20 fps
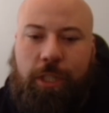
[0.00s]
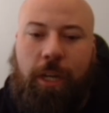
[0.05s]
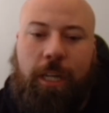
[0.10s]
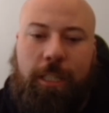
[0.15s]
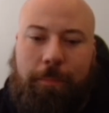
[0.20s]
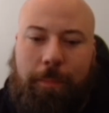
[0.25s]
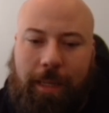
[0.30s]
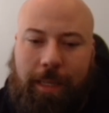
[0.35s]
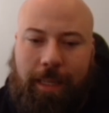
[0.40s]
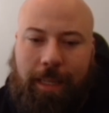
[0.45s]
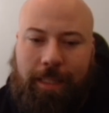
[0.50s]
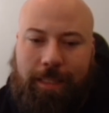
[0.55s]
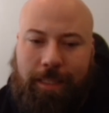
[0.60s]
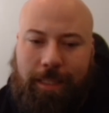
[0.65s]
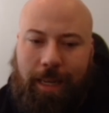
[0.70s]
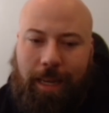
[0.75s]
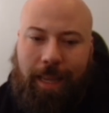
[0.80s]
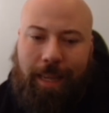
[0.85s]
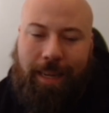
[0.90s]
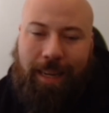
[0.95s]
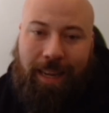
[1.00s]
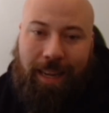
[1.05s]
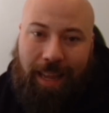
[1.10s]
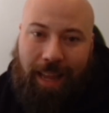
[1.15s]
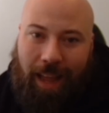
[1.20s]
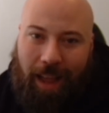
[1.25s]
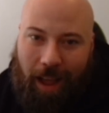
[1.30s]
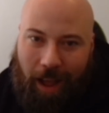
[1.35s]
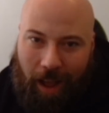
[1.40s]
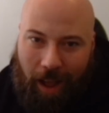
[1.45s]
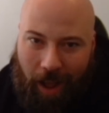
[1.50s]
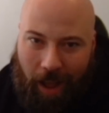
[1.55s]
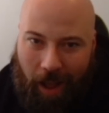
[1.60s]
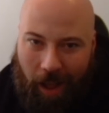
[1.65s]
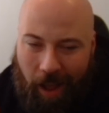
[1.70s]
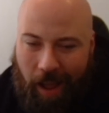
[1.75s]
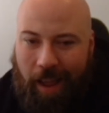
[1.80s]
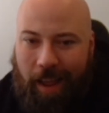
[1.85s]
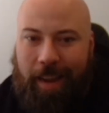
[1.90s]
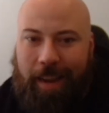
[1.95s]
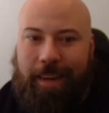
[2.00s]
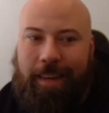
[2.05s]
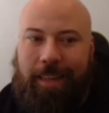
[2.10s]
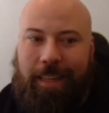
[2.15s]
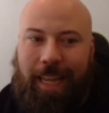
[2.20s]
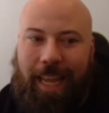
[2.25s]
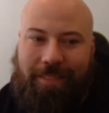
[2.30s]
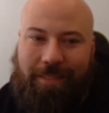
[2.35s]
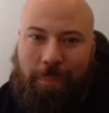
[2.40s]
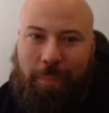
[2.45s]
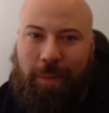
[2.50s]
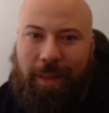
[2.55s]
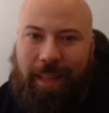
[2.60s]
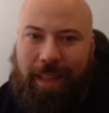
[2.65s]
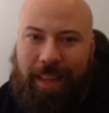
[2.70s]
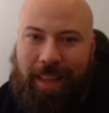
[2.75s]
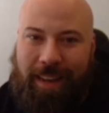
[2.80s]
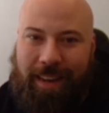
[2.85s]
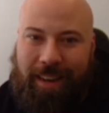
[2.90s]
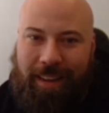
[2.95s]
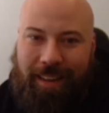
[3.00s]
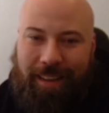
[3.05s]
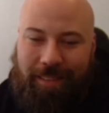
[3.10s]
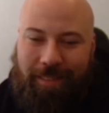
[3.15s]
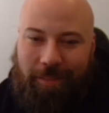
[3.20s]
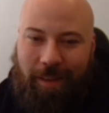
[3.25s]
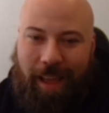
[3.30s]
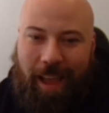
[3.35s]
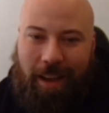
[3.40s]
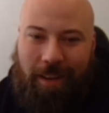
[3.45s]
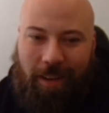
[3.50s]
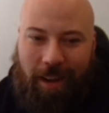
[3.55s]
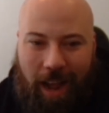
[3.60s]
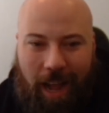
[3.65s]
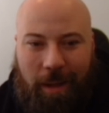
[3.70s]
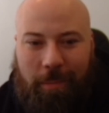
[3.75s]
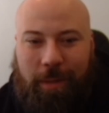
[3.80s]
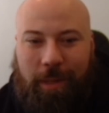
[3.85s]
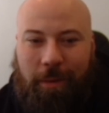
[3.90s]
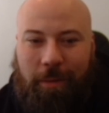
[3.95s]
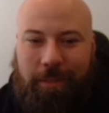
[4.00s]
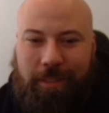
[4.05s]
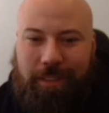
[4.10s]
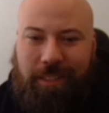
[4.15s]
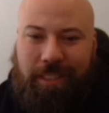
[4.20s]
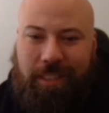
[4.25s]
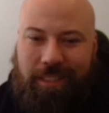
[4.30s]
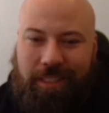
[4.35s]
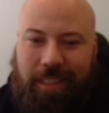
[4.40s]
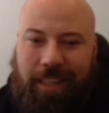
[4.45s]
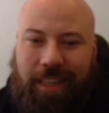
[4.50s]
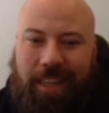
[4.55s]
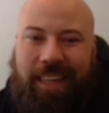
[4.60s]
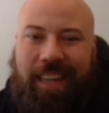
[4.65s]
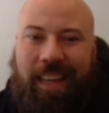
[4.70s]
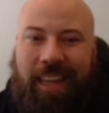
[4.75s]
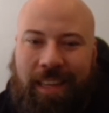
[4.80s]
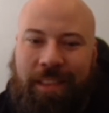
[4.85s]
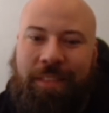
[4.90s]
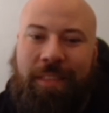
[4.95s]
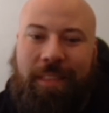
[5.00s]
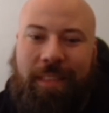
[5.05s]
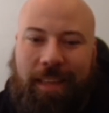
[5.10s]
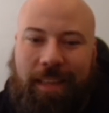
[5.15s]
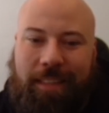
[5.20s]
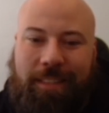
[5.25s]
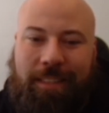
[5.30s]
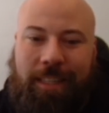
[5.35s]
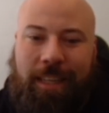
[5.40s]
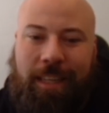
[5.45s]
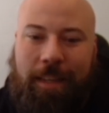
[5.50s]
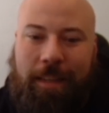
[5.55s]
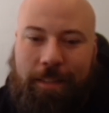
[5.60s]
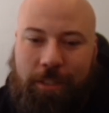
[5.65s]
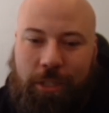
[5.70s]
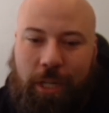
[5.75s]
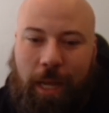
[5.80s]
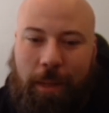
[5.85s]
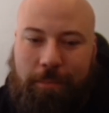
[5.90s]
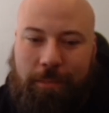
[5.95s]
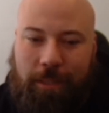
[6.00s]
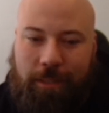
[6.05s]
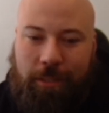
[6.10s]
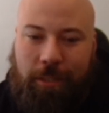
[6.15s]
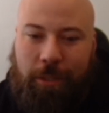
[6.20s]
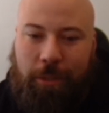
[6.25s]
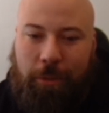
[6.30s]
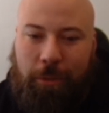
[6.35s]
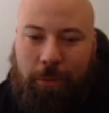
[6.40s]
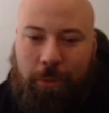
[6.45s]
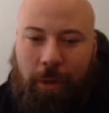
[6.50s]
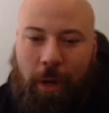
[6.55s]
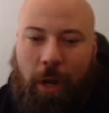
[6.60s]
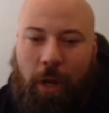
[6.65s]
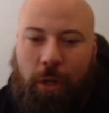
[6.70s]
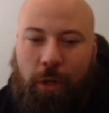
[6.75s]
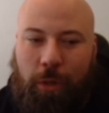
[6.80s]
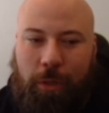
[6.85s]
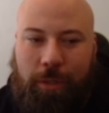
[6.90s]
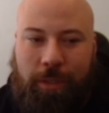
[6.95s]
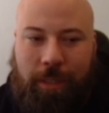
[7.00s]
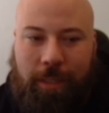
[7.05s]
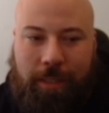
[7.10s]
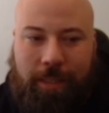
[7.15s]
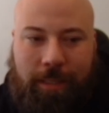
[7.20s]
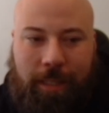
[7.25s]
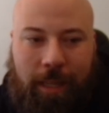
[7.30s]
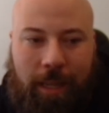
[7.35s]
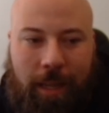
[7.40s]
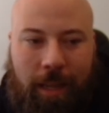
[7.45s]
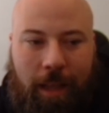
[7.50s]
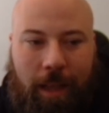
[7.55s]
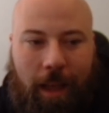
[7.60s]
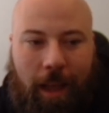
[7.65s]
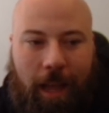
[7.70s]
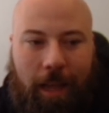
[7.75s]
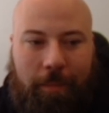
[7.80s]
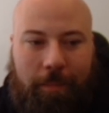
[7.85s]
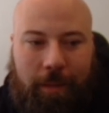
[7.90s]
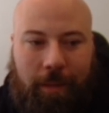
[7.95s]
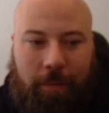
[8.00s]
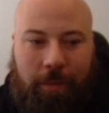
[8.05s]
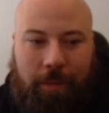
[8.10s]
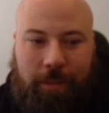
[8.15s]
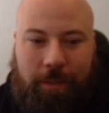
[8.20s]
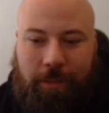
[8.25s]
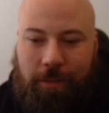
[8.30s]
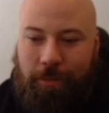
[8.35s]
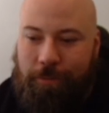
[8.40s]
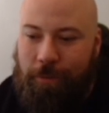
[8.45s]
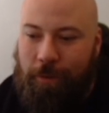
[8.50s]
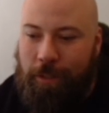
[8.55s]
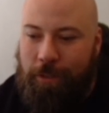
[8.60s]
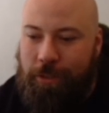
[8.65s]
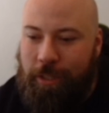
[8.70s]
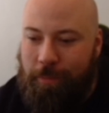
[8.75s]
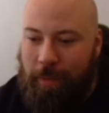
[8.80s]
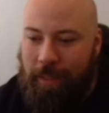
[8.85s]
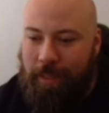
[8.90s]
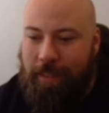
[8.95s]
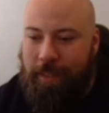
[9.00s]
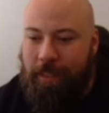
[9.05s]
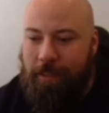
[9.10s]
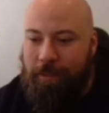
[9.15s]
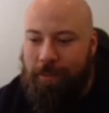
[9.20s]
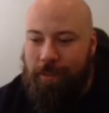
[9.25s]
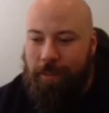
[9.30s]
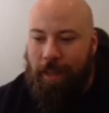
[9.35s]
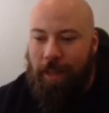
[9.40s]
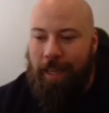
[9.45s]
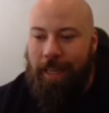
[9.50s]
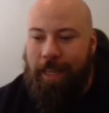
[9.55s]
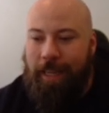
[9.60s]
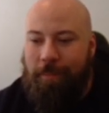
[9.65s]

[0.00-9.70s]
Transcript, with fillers: Chugs back again today. I have a plan for how I'm going to succeed in this Chapter 2 goodness. I'm going to first check my skills. I